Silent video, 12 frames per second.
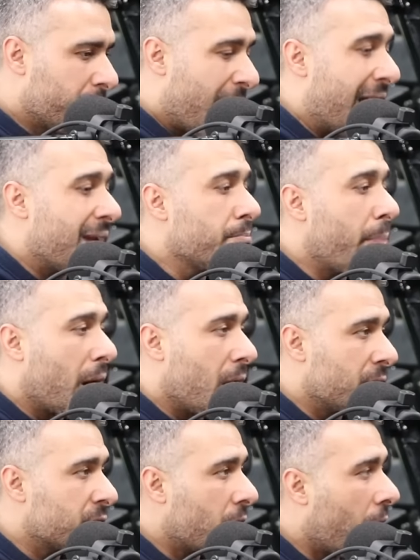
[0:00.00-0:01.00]
and
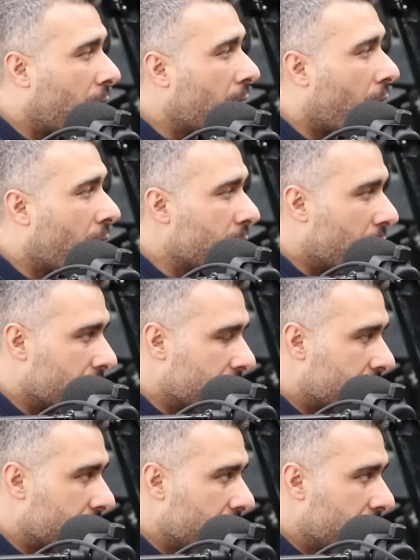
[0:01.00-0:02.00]
balance all hormones.